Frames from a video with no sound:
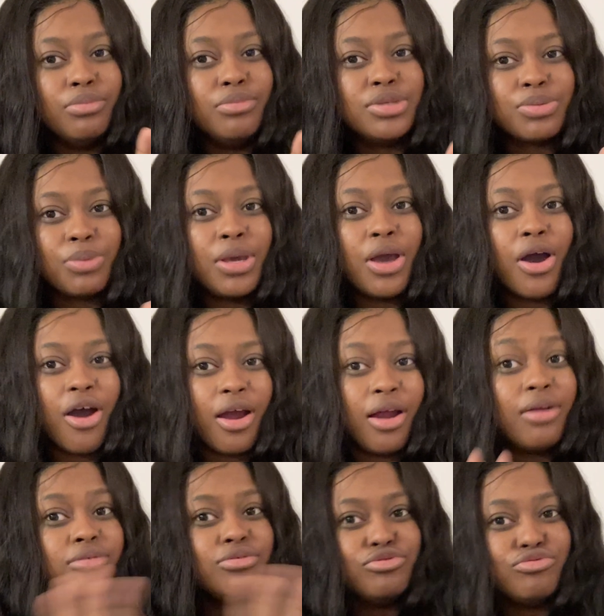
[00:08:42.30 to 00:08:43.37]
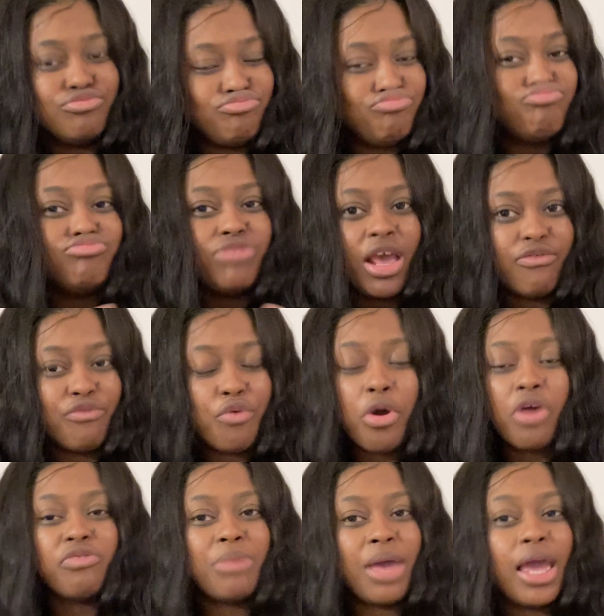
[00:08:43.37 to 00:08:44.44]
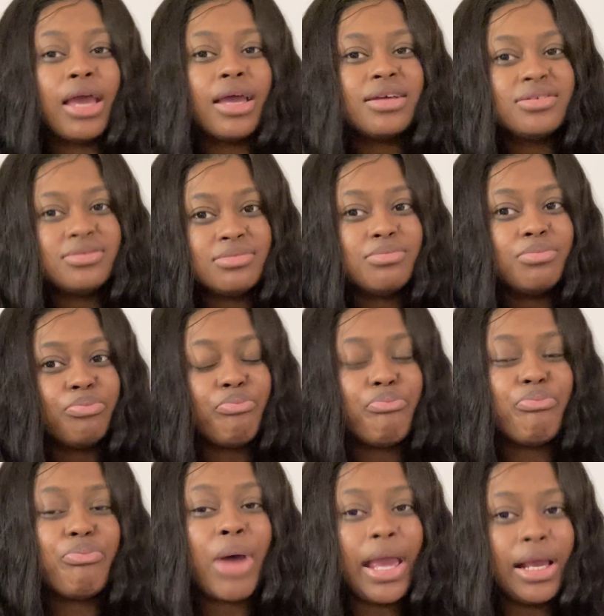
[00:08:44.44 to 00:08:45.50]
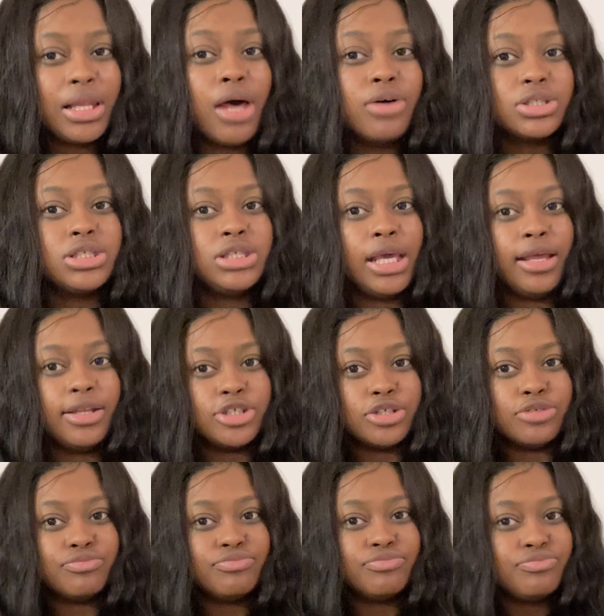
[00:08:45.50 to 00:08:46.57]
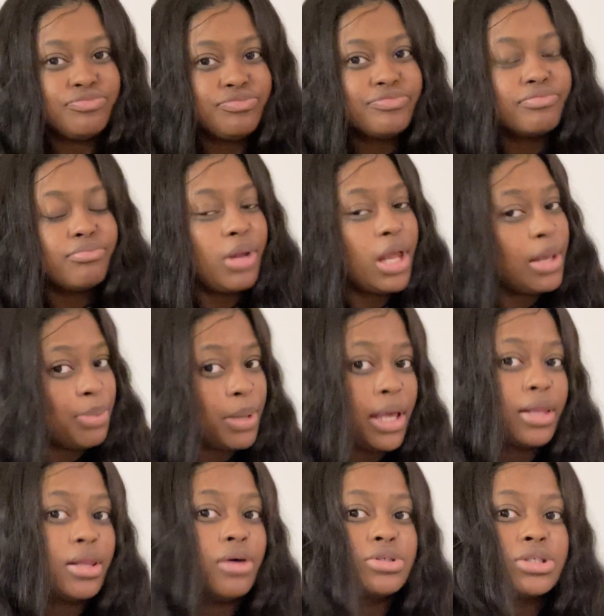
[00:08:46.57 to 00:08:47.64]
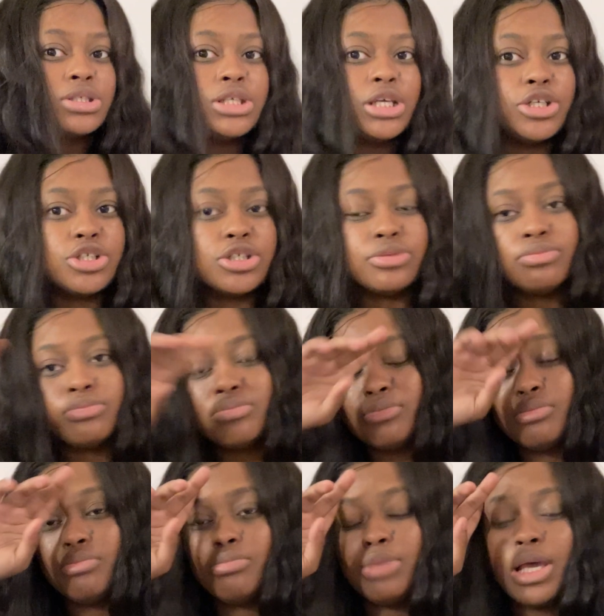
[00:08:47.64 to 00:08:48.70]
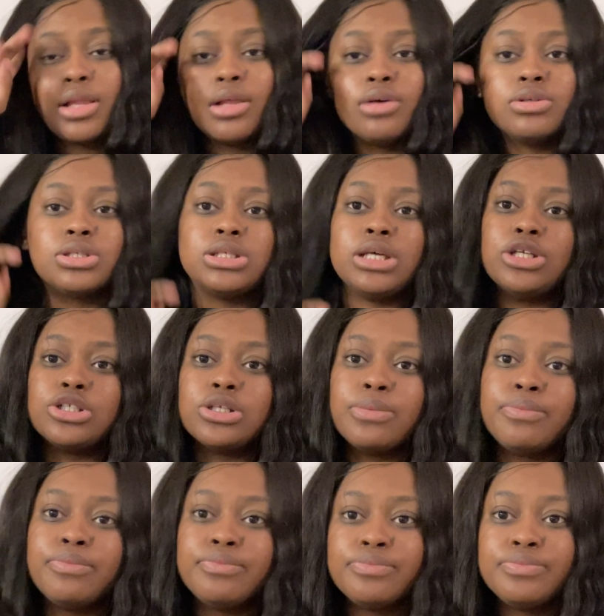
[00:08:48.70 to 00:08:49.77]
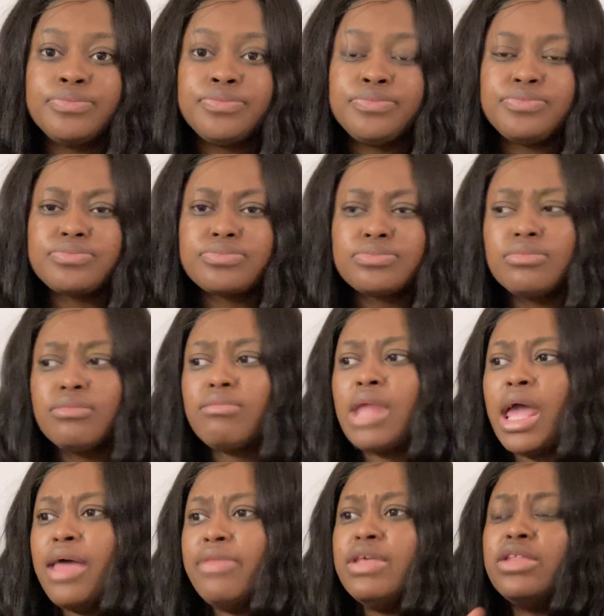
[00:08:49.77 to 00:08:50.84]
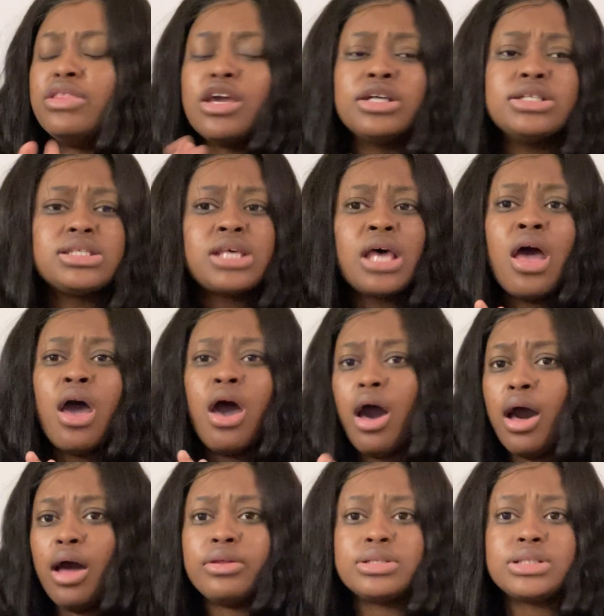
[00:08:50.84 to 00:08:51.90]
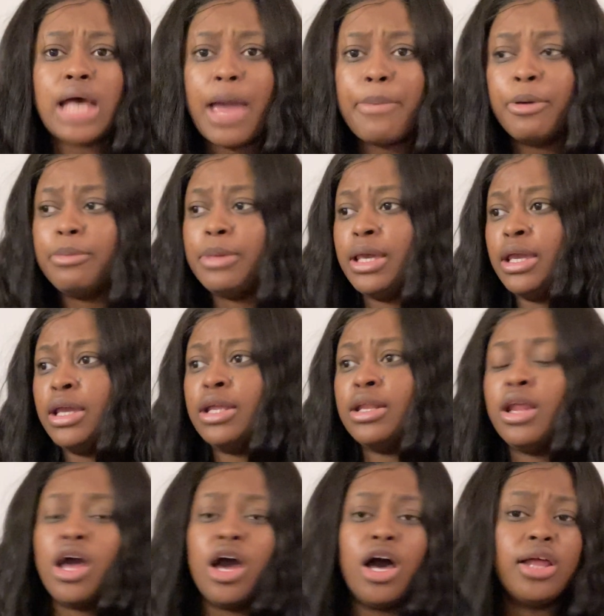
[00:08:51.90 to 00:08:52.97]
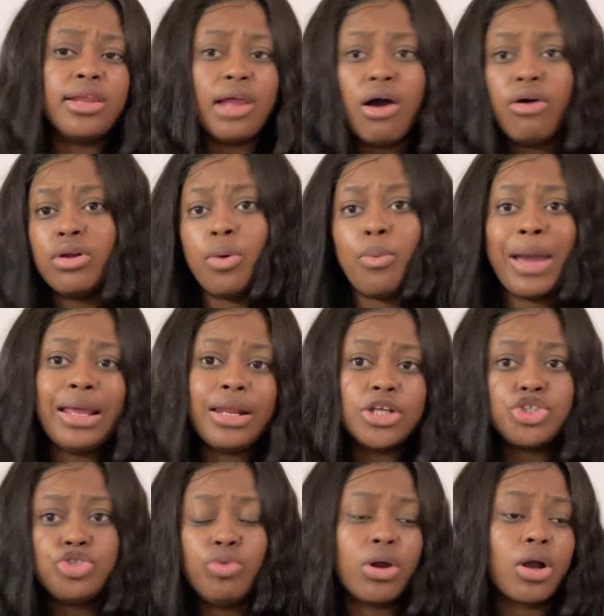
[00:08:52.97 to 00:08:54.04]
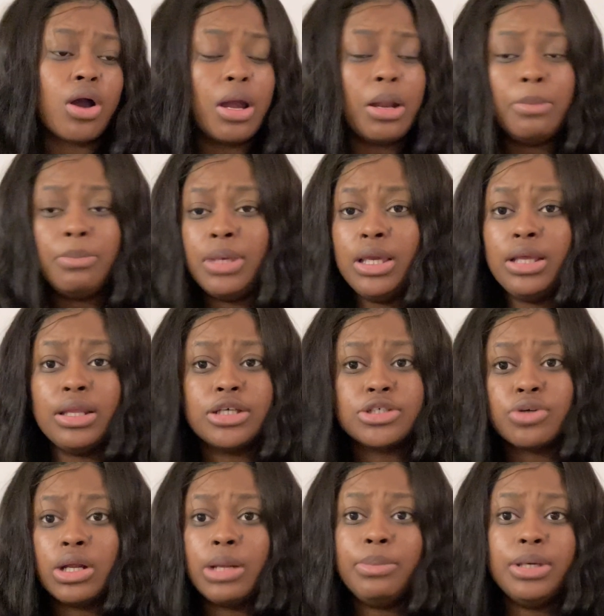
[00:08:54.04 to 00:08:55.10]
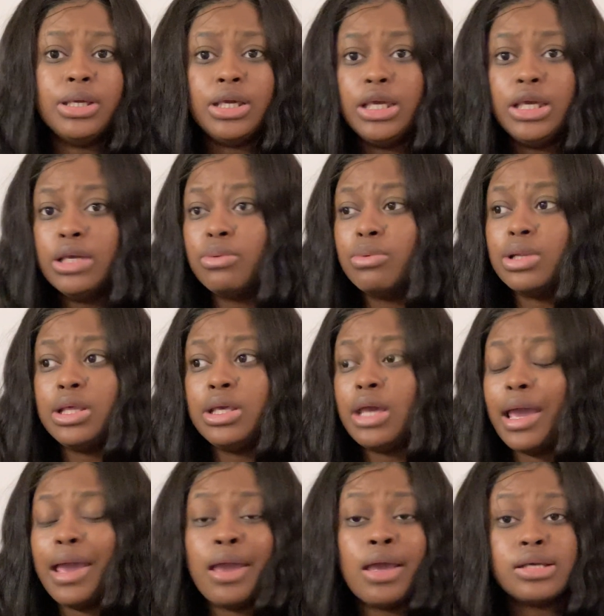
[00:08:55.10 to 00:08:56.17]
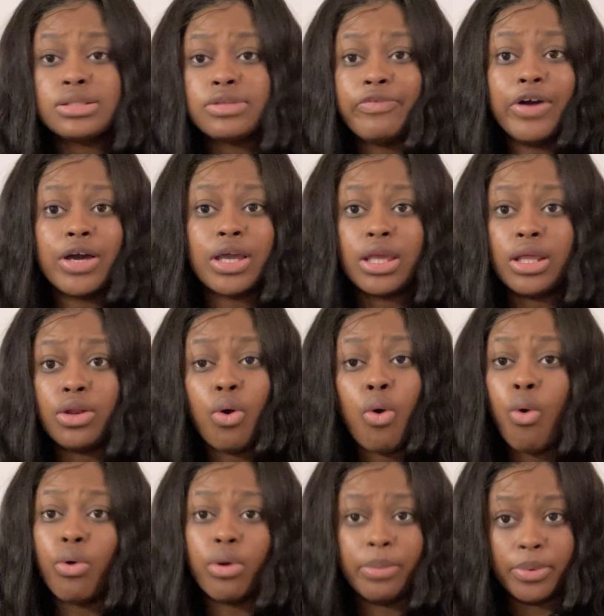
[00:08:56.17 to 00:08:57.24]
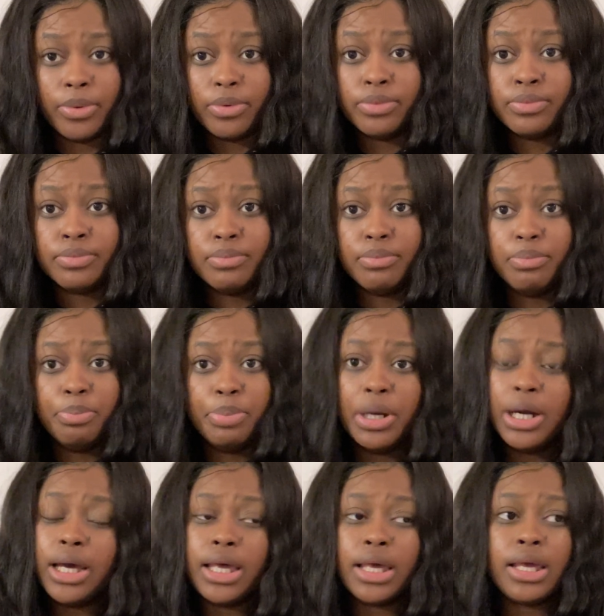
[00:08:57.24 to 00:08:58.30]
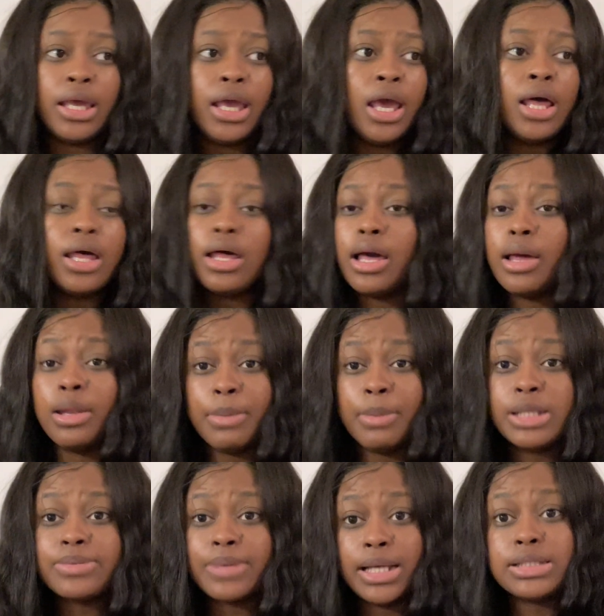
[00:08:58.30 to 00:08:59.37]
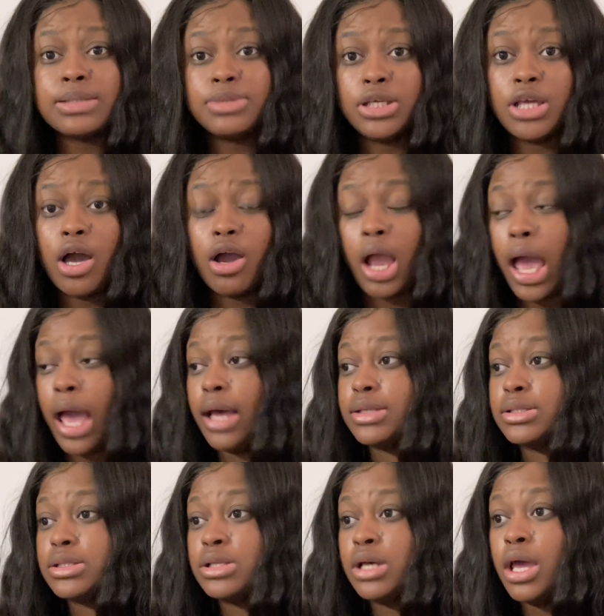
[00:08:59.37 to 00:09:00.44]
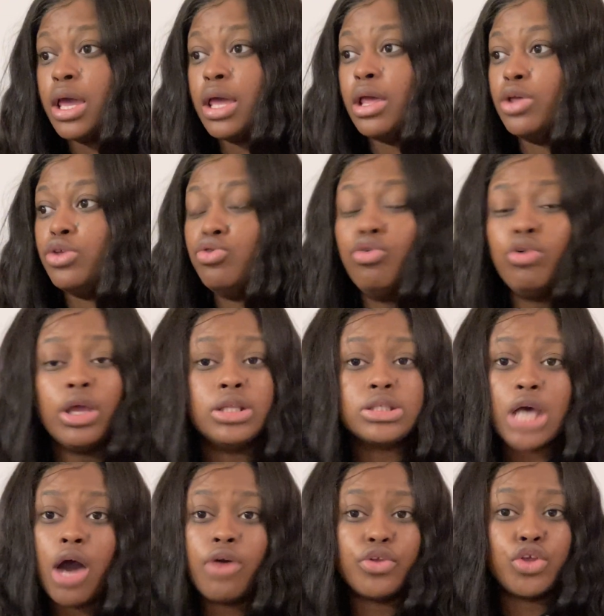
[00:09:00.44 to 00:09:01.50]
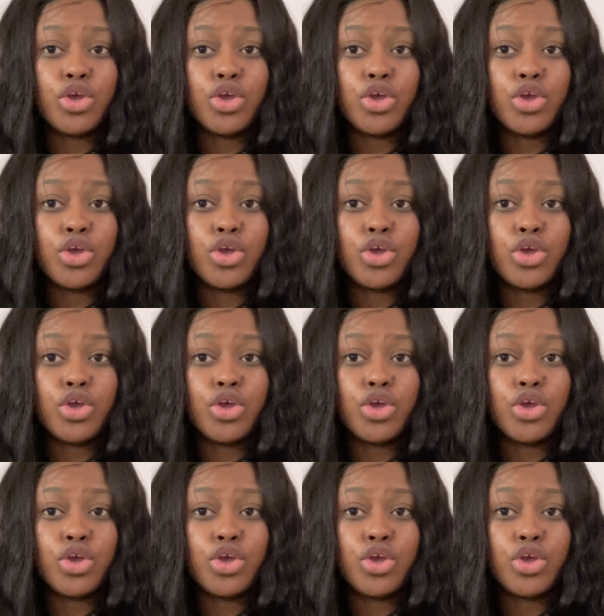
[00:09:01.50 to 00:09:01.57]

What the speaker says: sweetheart, that fourth man, pay close attention. Play close attention. Play close attention. And then there's other type of men along the way that you are going to meet that's going to be equally as fucking horrible. But let me explain something to y'all guys. You can talk to